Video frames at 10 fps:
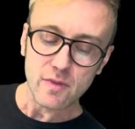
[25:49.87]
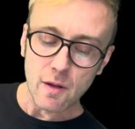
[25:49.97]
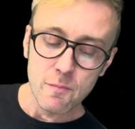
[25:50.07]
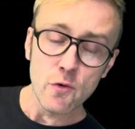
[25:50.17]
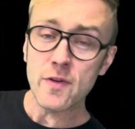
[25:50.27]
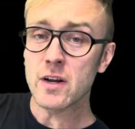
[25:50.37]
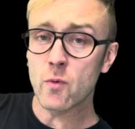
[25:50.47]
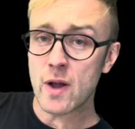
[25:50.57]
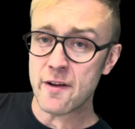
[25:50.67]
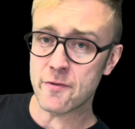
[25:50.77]
moving
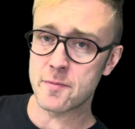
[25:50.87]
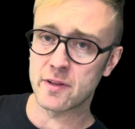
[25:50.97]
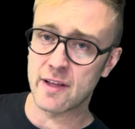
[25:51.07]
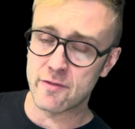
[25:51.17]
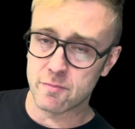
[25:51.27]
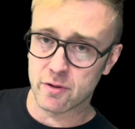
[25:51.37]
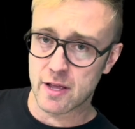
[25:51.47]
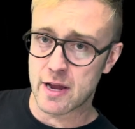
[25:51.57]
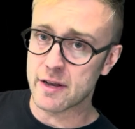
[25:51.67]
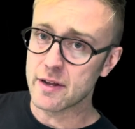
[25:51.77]
away from the 11
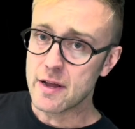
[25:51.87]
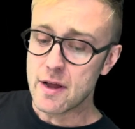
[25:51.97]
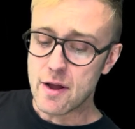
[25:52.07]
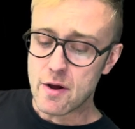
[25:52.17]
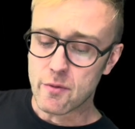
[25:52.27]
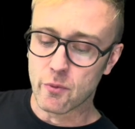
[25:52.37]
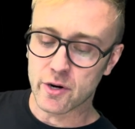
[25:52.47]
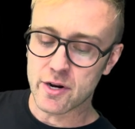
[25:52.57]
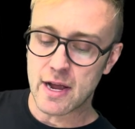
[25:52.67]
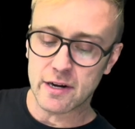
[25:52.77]
blade, we're
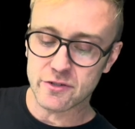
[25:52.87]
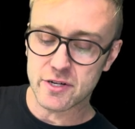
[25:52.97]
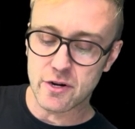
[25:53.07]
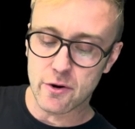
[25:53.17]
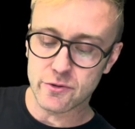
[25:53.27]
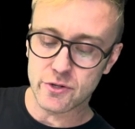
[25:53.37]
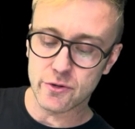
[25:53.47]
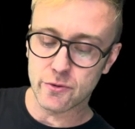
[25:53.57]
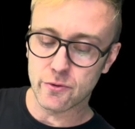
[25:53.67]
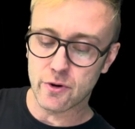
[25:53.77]
gonna actually go
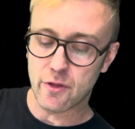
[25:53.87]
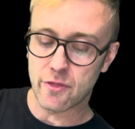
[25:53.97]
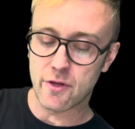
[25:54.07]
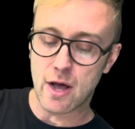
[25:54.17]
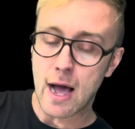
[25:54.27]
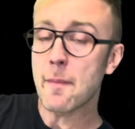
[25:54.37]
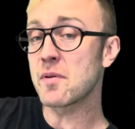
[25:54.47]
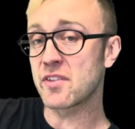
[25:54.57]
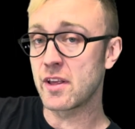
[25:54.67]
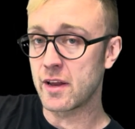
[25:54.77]
to the
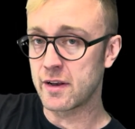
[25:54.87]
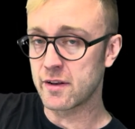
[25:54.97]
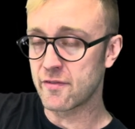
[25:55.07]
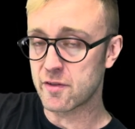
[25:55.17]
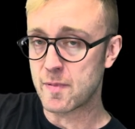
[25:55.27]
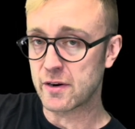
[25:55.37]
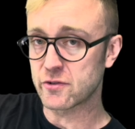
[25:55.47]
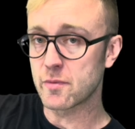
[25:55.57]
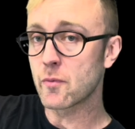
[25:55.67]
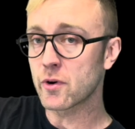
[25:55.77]
opposite end of the
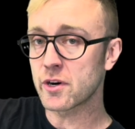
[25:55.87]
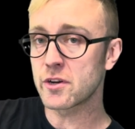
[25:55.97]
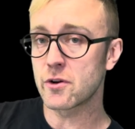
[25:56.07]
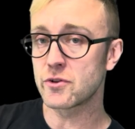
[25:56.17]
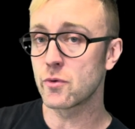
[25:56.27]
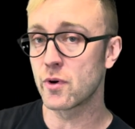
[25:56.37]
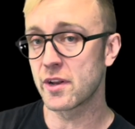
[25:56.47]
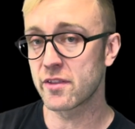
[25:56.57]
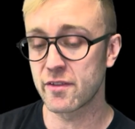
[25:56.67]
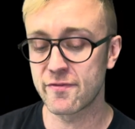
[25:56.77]
spectrum, and we're gonna go to what
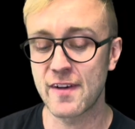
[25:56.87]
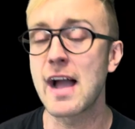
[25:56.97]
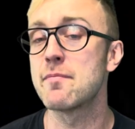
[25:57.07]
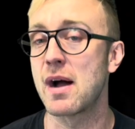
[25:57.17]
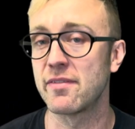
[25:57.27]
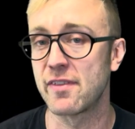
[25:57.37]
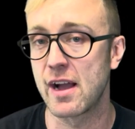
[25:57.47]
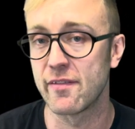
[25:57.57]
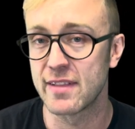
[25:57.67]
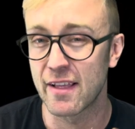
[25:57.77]
is the
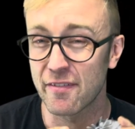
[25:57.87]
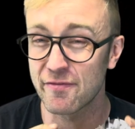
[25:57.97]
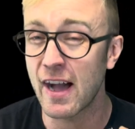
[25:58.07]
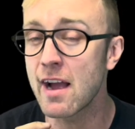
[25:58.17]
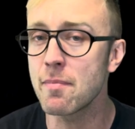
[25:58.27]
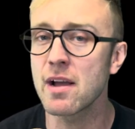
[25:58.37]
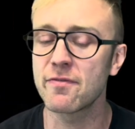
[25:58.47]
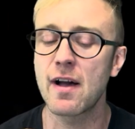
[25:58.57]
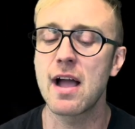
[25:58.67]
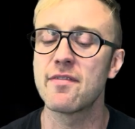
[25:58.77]
5x5. Now, the
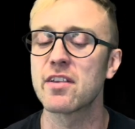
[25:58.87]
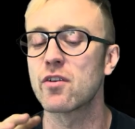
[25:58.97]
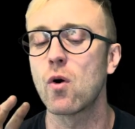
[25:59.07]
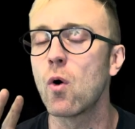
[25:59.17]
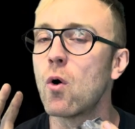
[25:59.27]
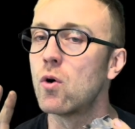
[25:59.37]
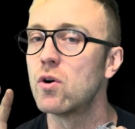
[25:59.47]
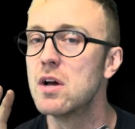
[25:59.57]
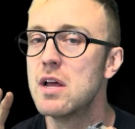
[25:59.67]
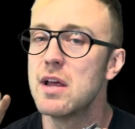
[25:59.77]
5x5 as a
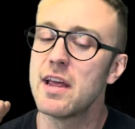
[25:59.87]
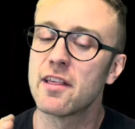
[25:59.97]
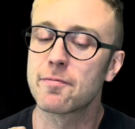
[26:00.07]
whole is